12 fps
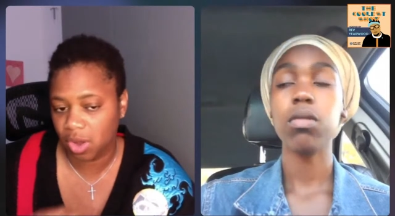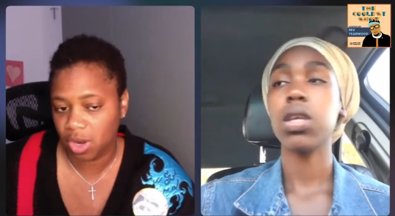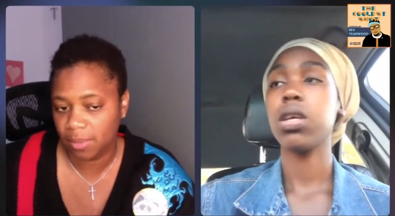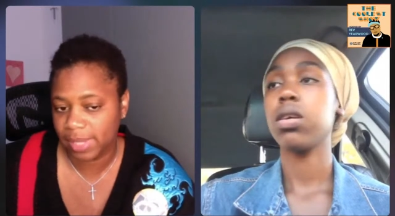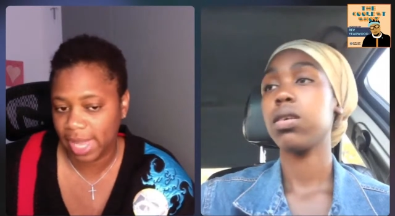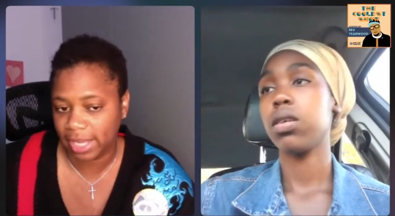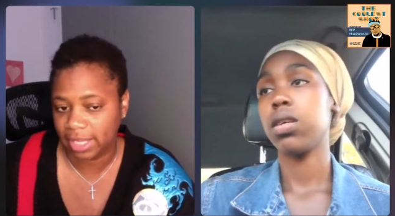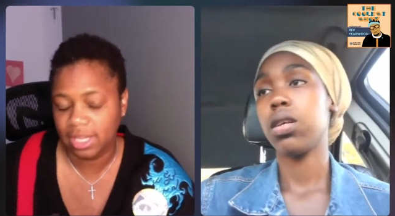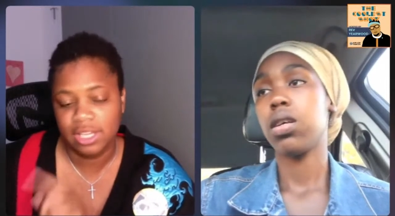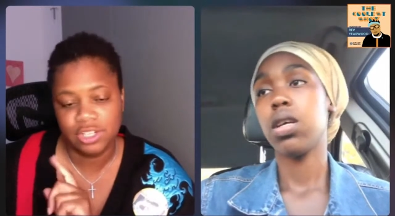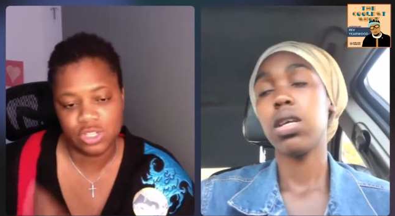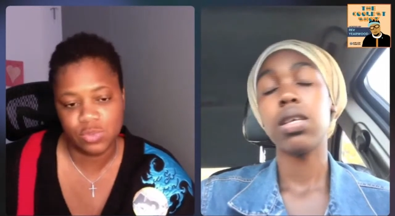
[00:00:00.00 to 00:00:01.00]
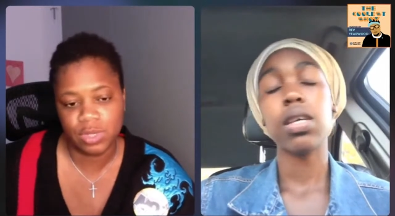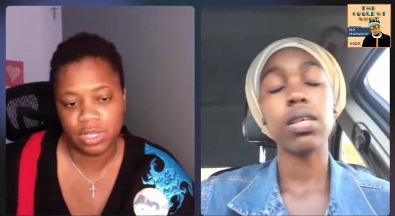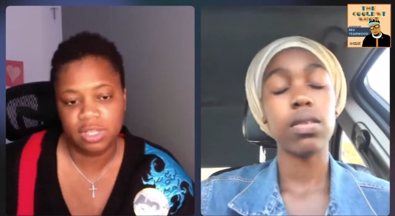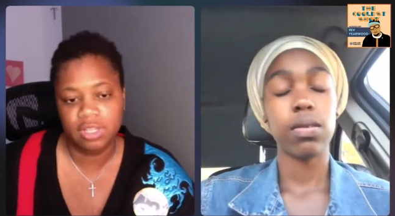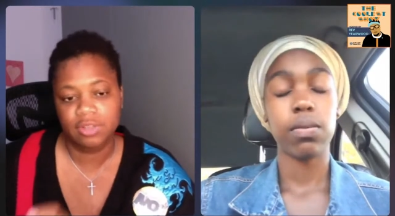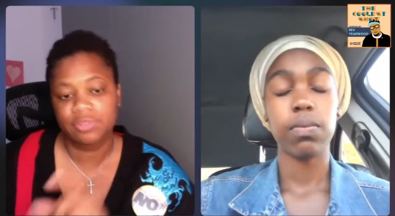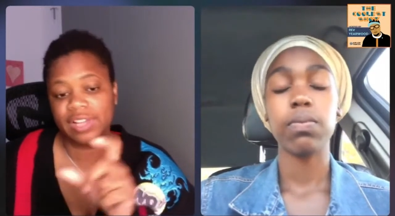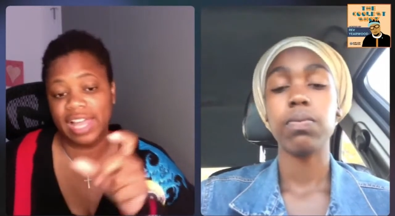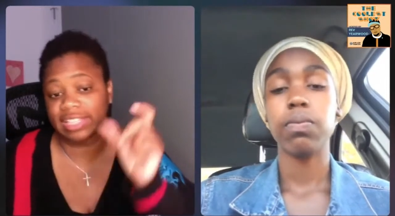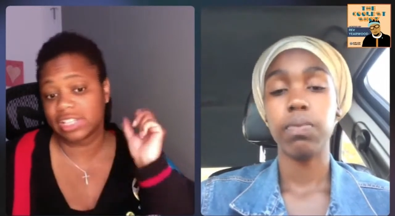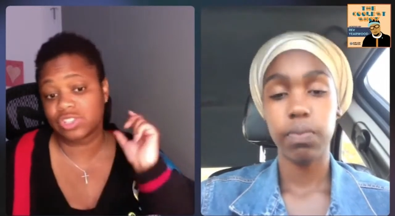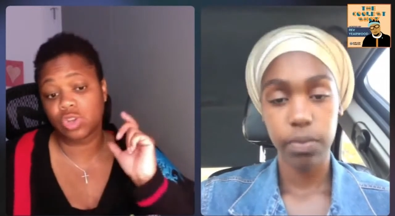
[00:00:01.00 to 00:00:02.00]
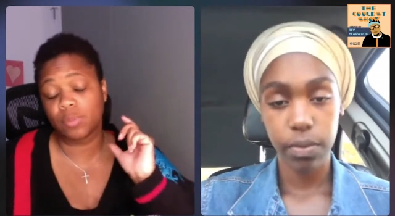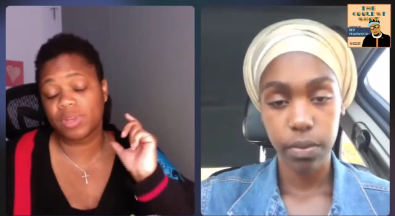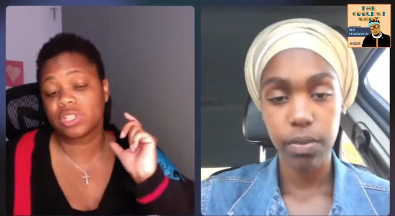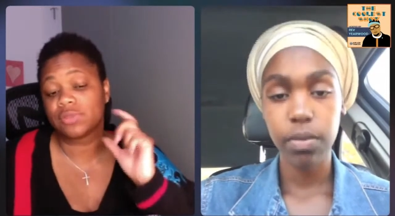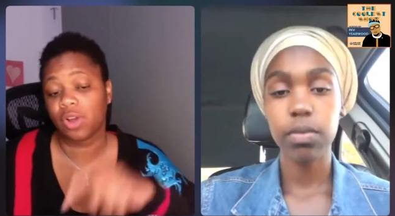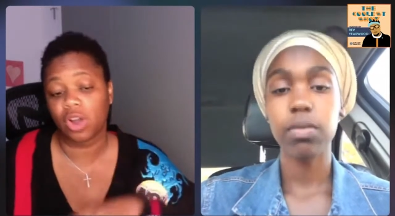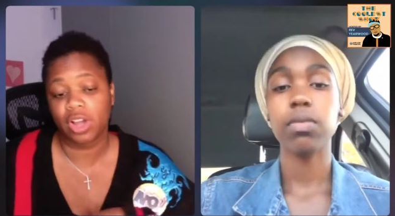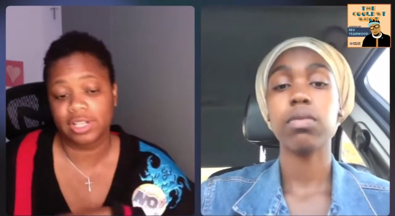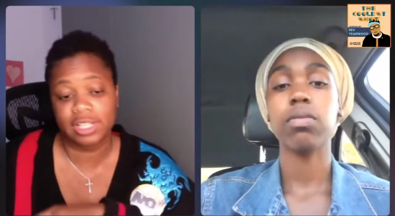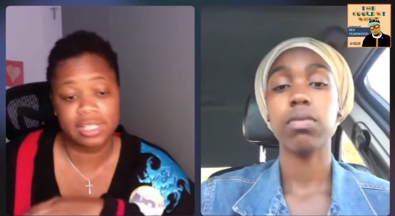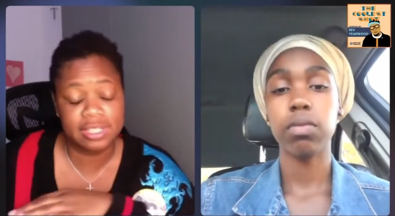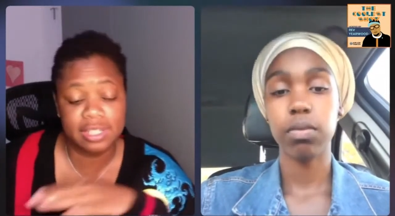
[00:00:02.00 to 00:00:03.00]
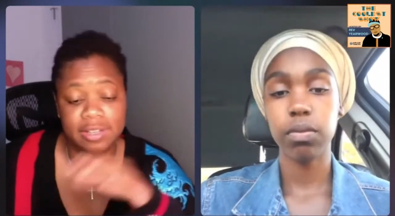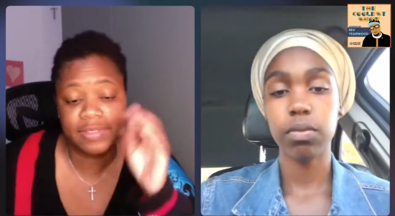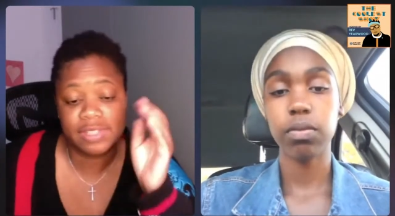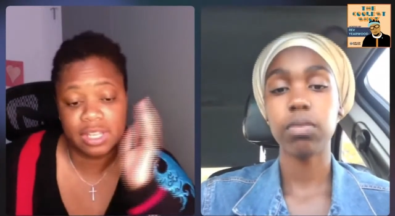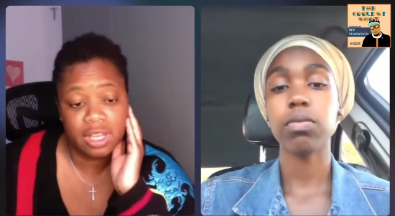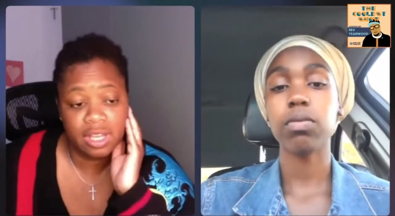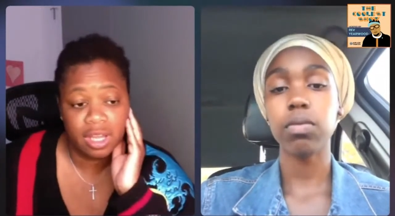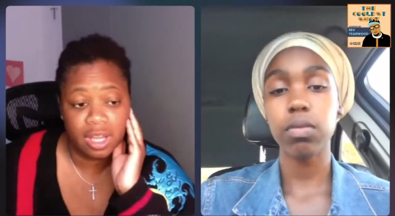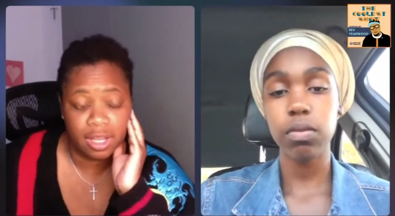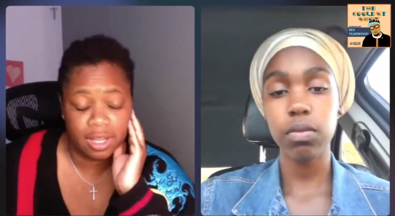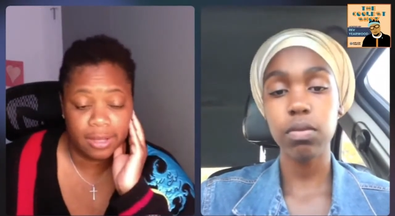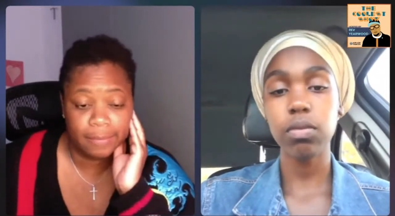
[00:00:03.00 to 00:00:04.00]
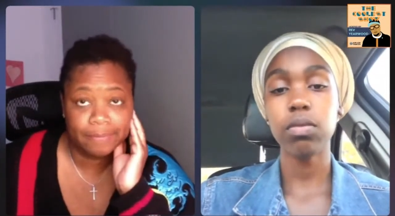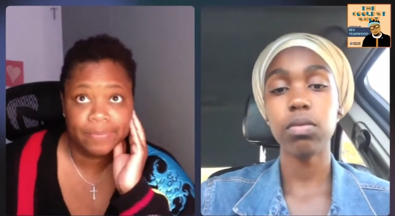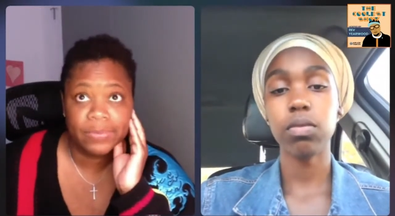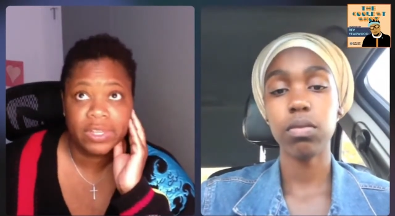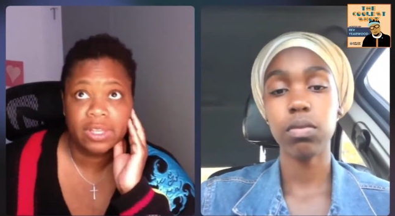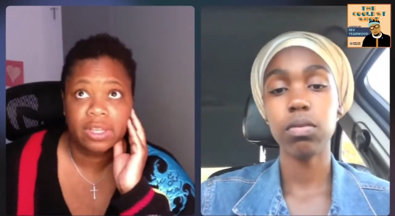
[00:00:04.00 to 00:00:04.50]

Speaker 1: people are black. Just want to flag that so much of our audience lives uh,